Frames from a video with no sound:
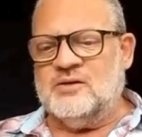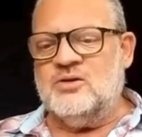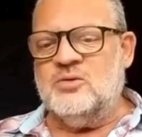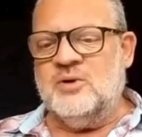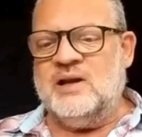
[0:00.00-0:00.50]

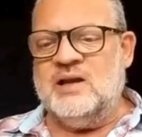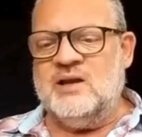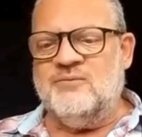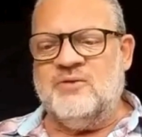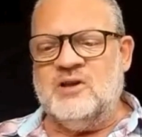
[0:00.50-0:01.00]
So do you
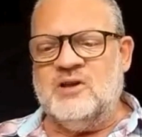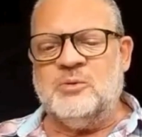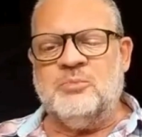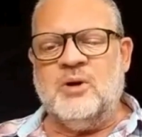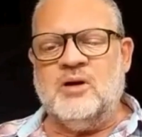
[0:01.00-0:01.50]
believe
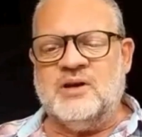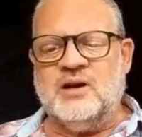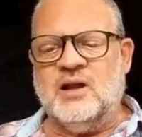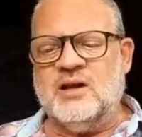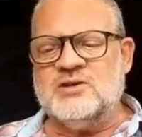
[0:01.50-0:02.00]
these
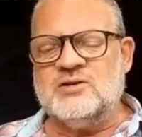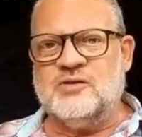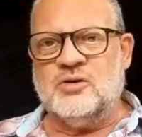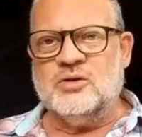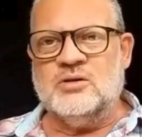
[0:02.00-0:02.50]
proposed
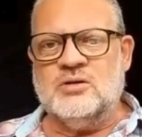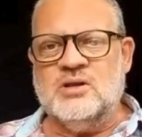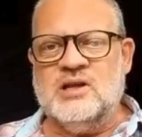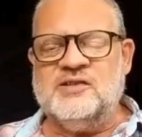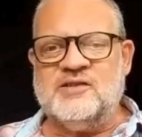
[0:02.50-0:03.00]
regulations could
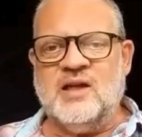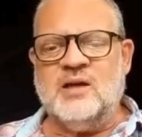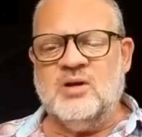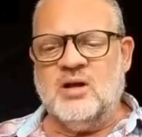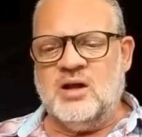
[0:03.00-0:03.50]

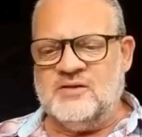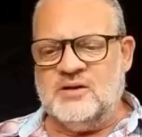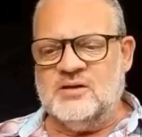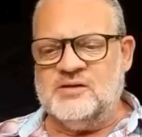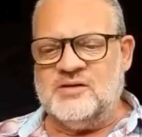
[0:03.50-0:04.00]

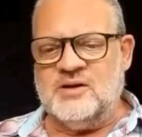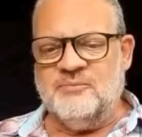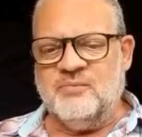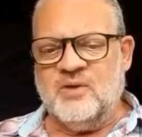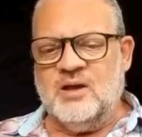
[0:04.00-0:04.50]
destabilize the
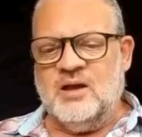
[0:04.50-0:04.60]
industry?